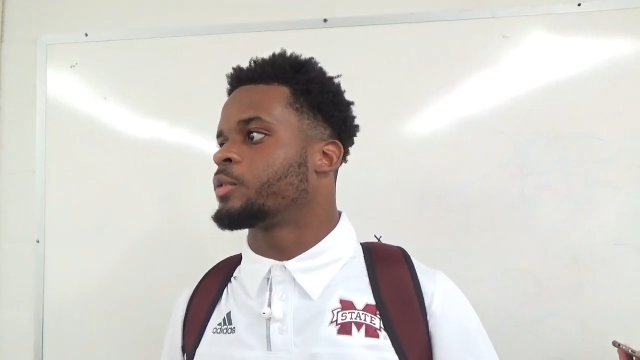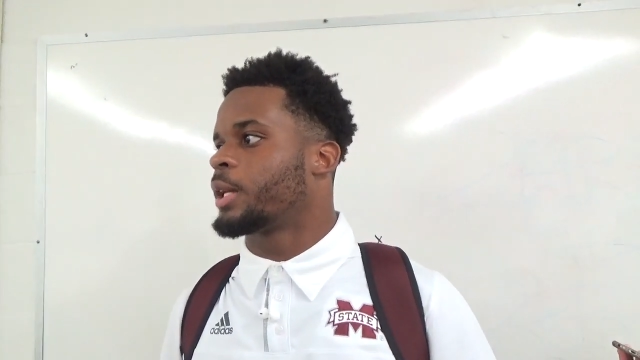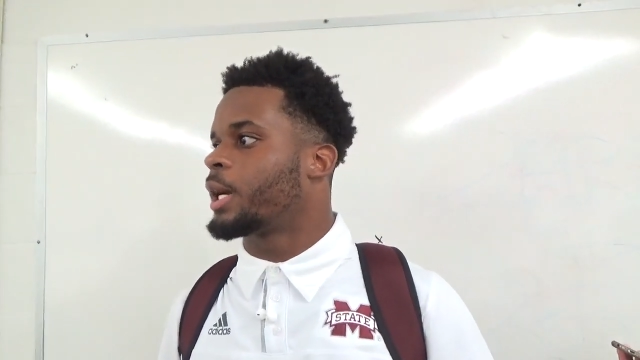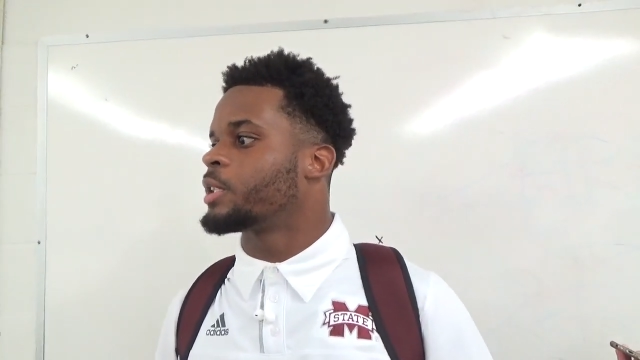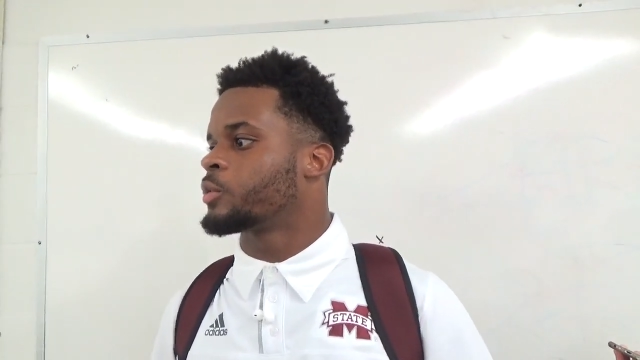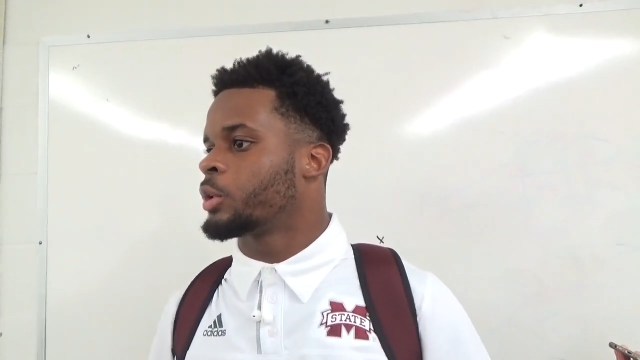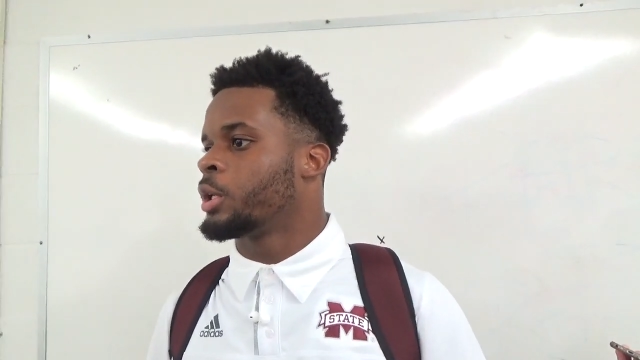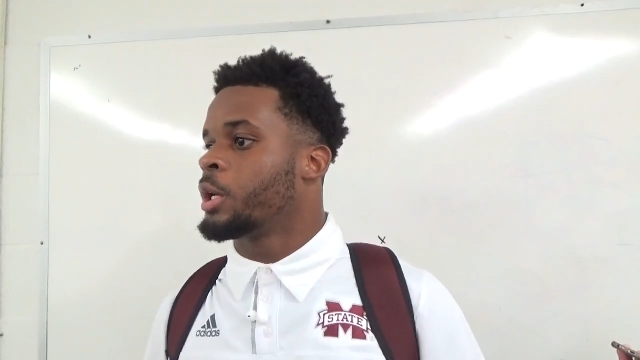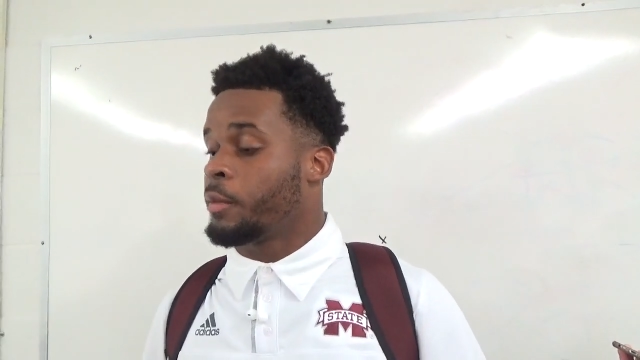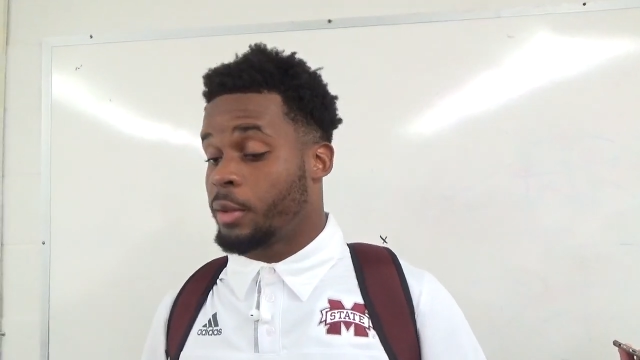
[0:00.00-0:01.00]
The guys were,
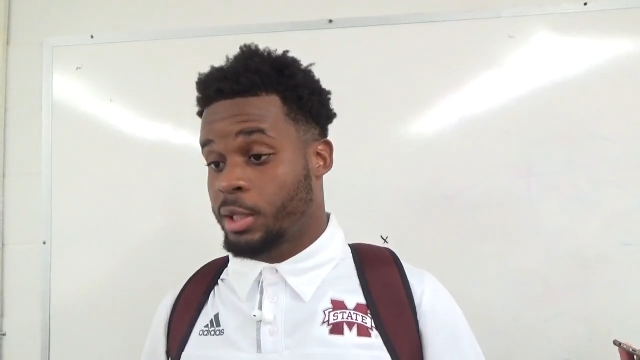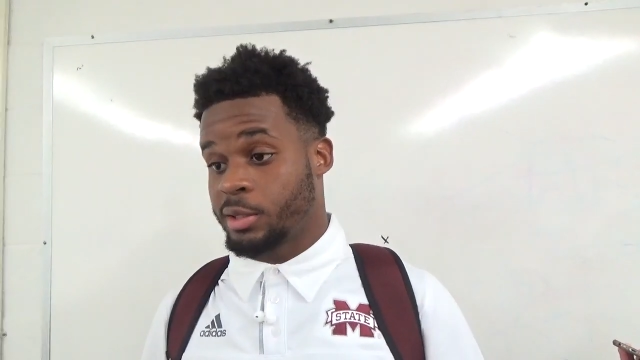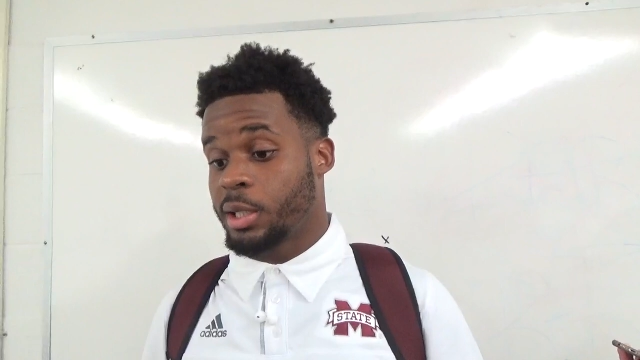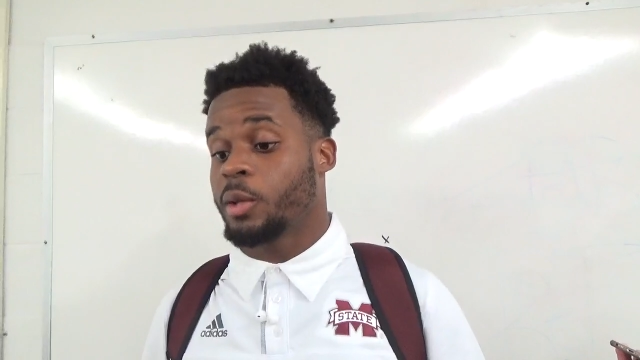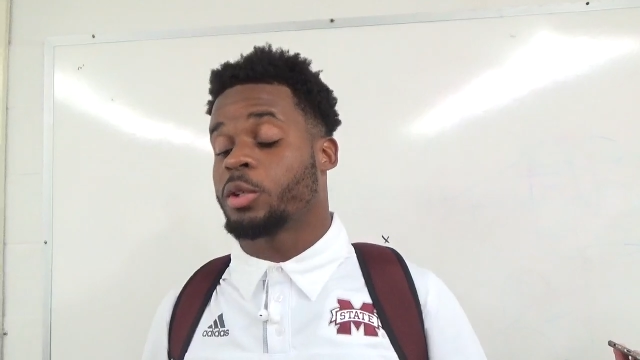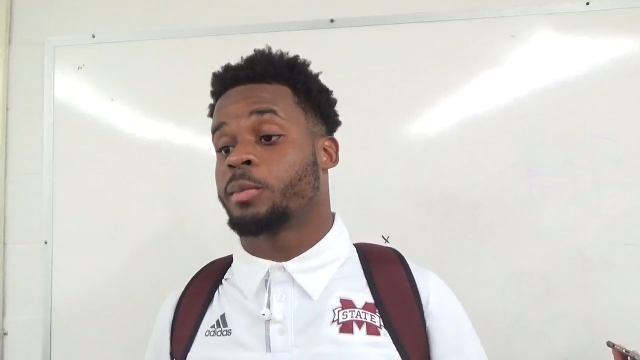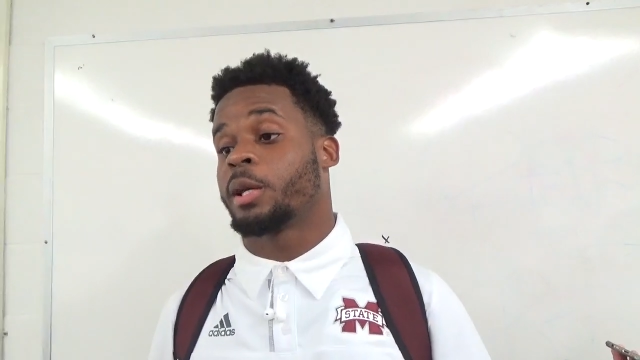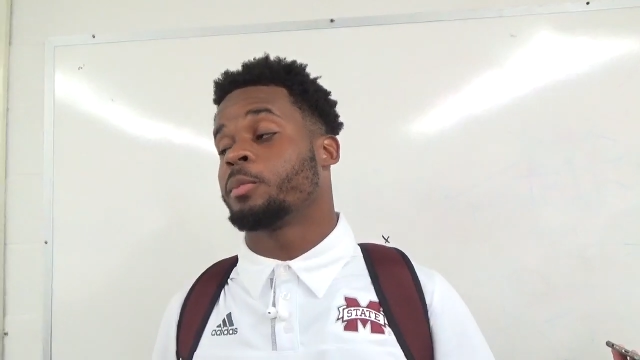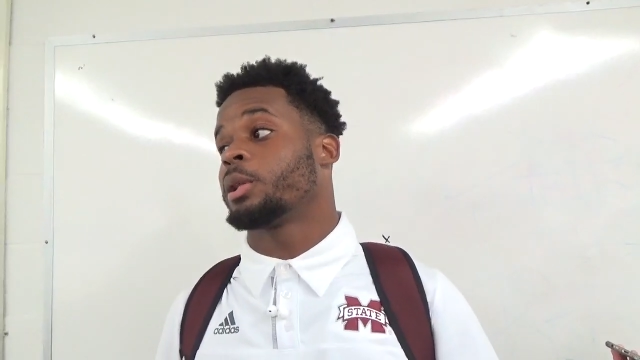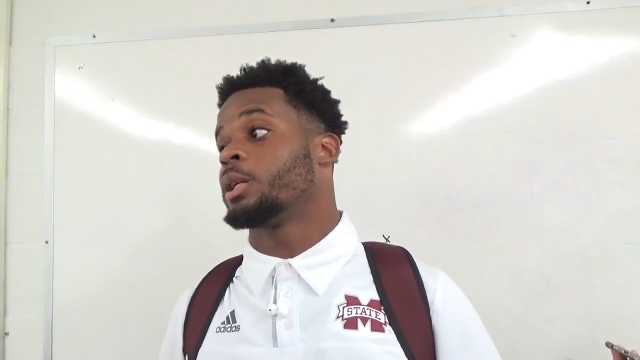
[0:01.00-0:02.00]
Kentucky was
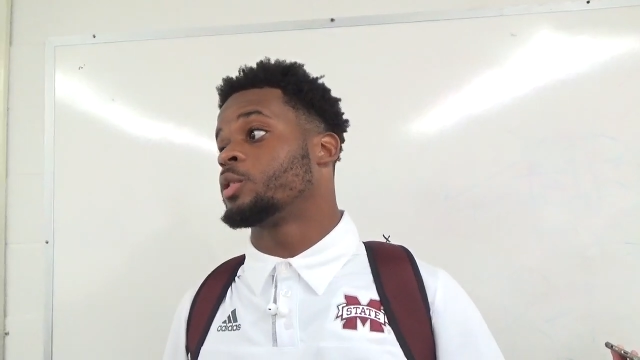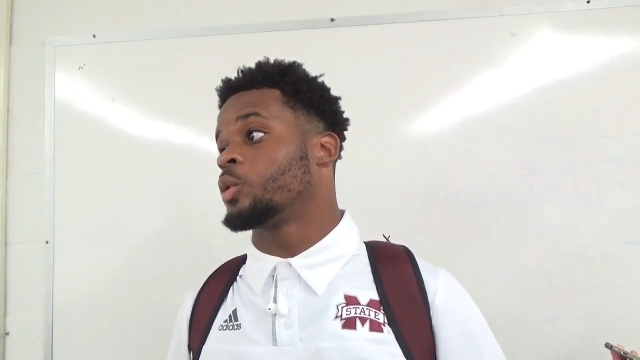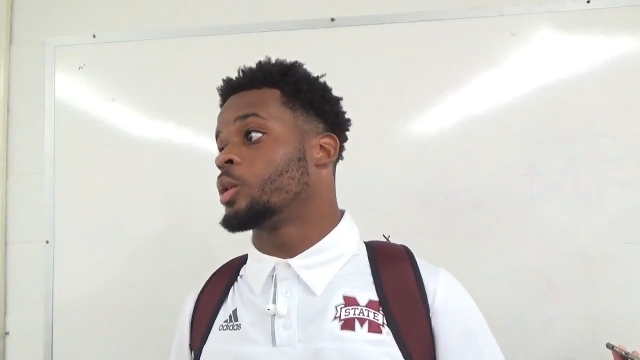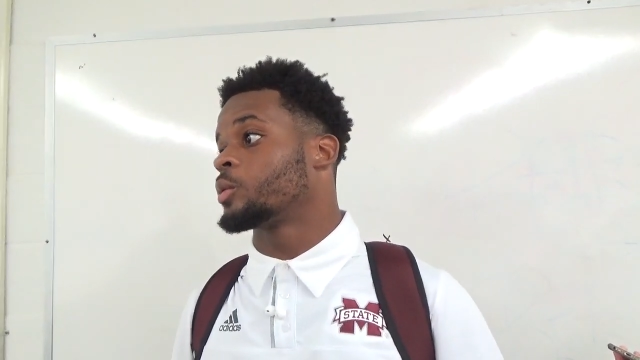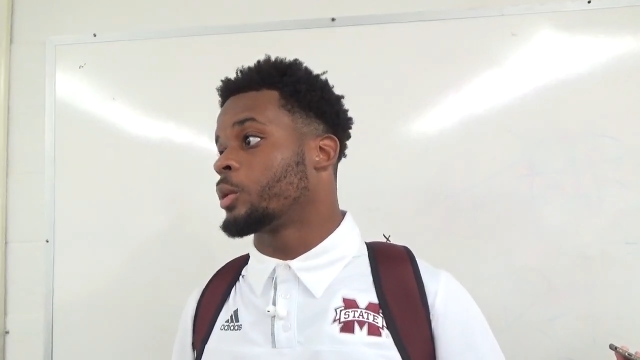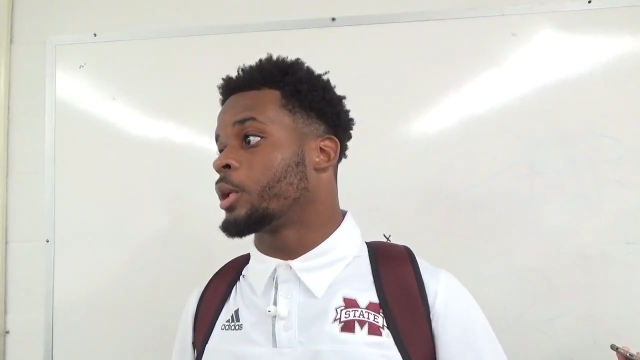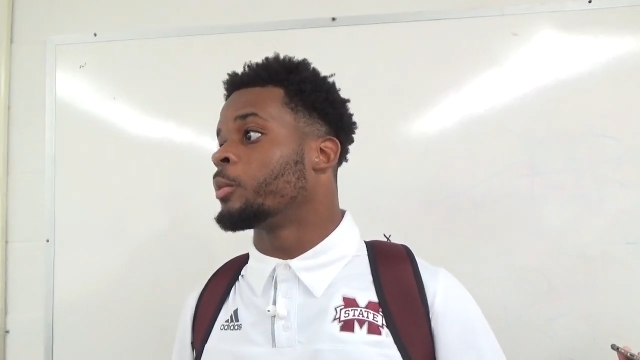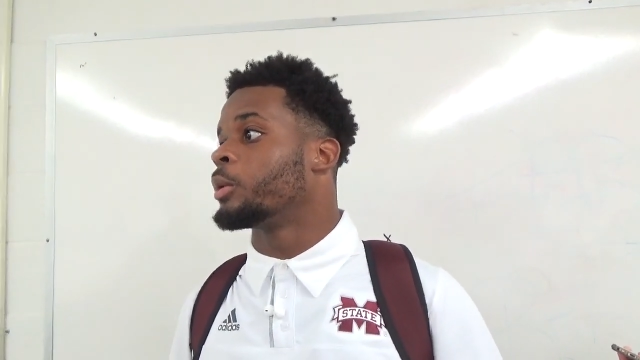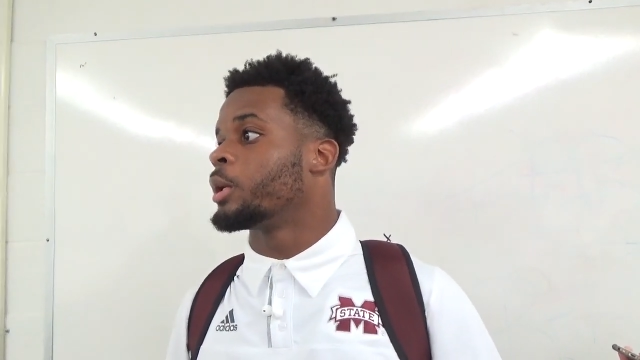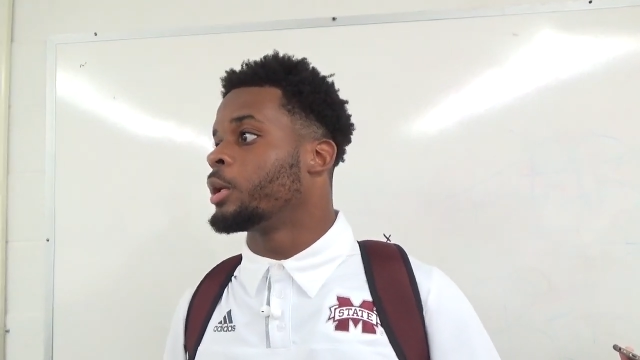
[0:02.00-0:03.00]
making plays too as well,
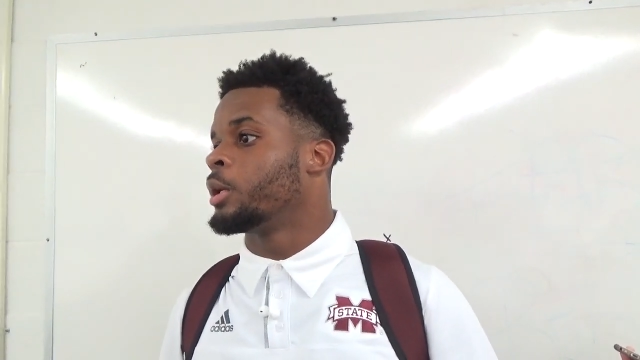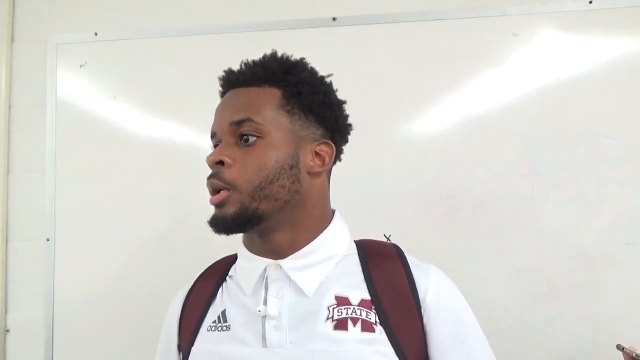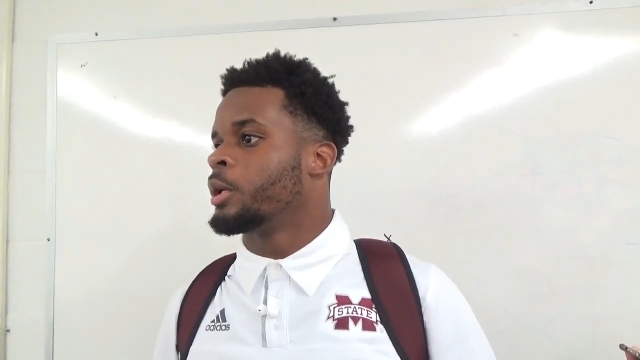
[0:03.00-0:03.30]
but